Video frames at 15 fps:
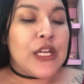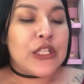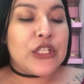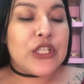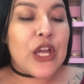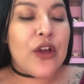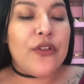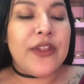
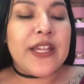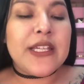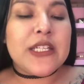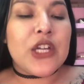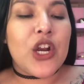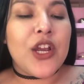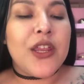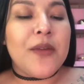So
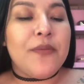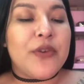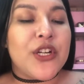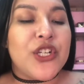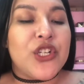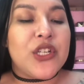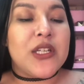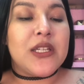these are the
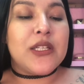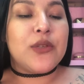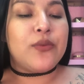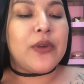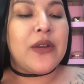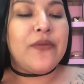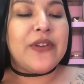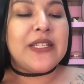brushes
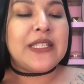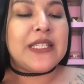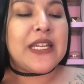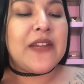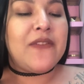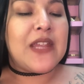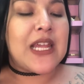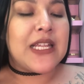we
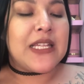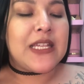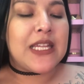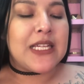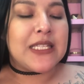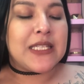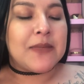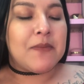received
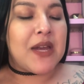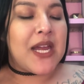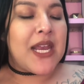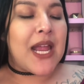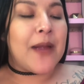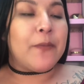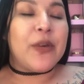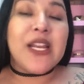this
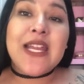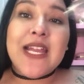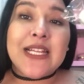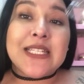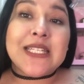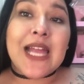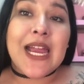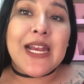month. I'm really
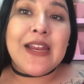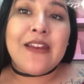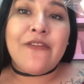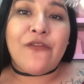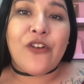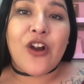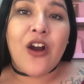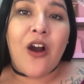
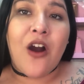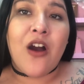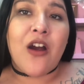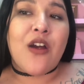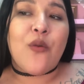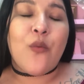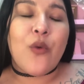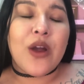excited for
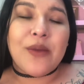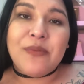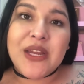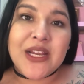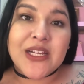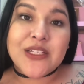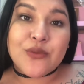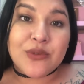R1
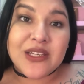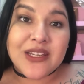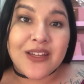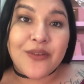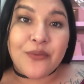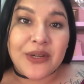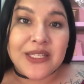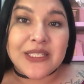because we
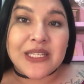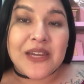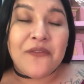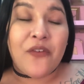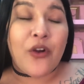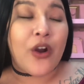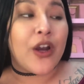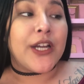did
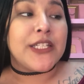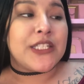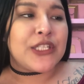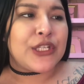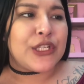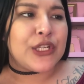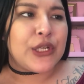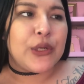receive
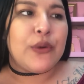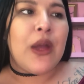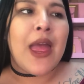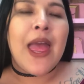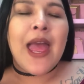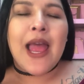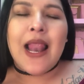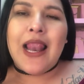R2
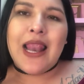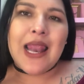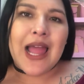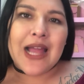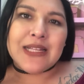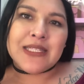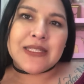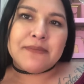
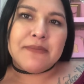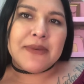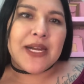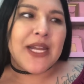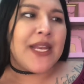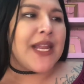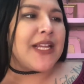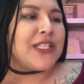last
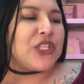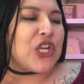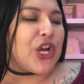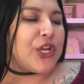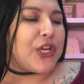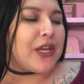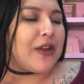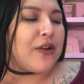month, as
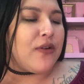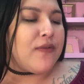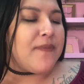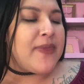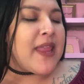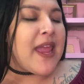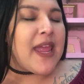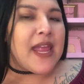y'all know.
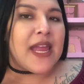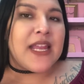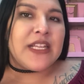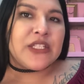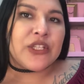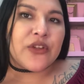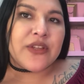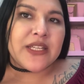
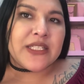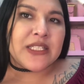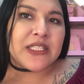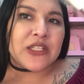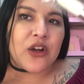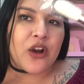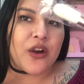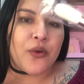And so this
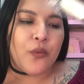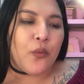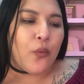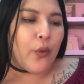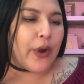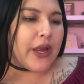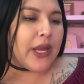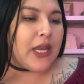is
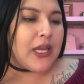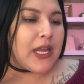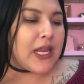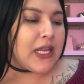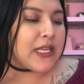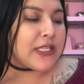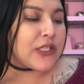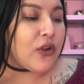R1,
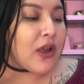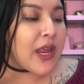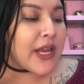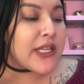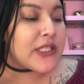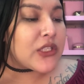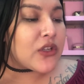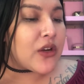and go
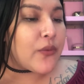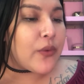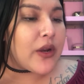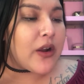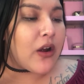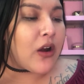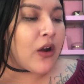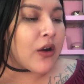ahead and start
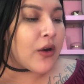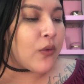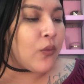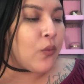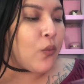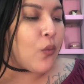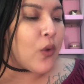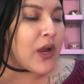with
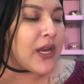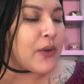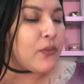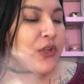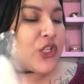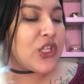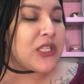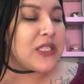R1,
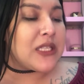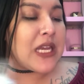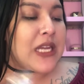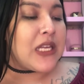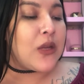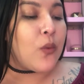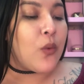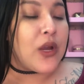which is
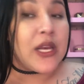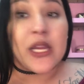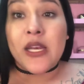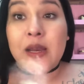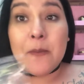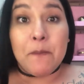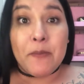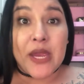in the one
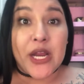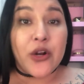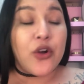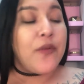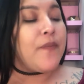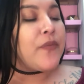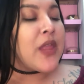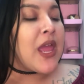in the
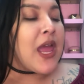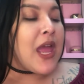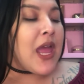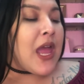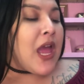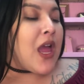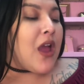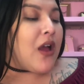middle.
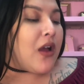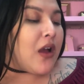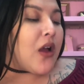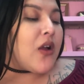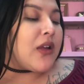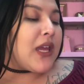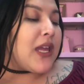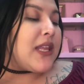
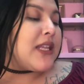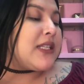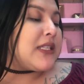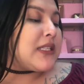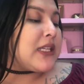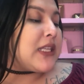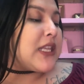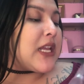Okay, this
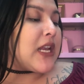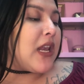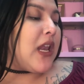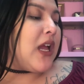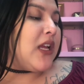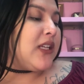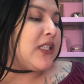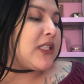is a
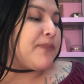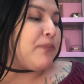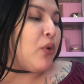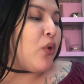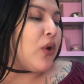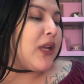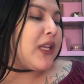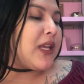deluxe
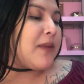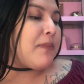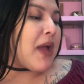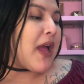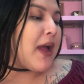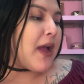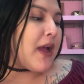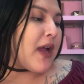pointed
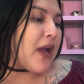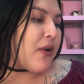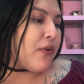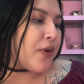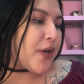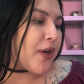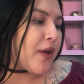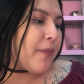
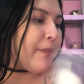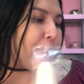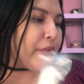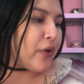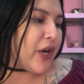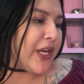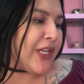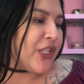powder
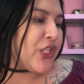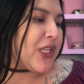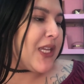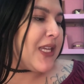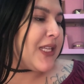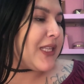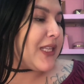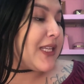brush.
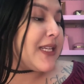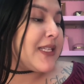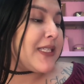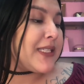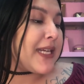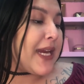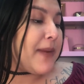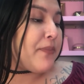
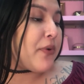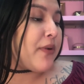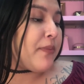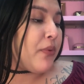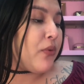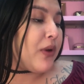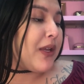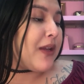This
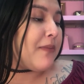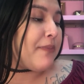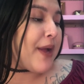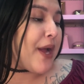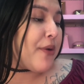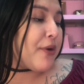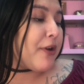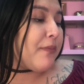tapered pointed
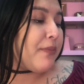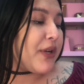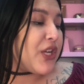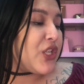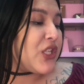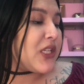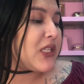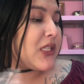powder
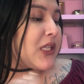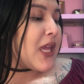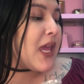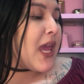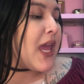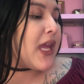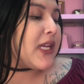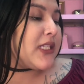brush is
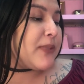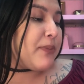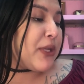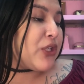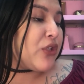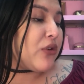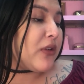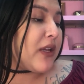a
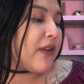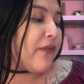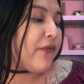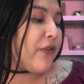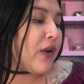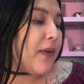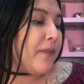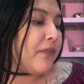special
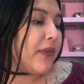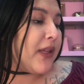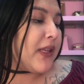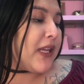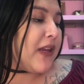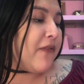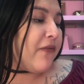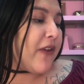gift from
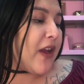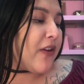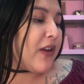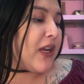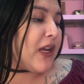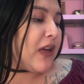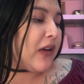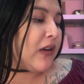the
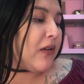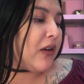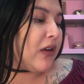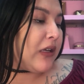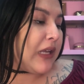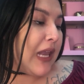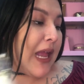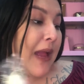Fairy
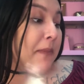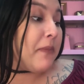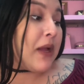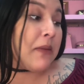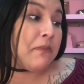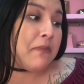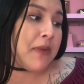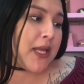
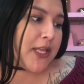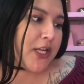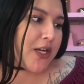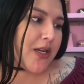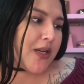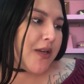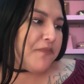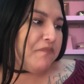Glam
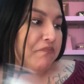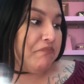mother.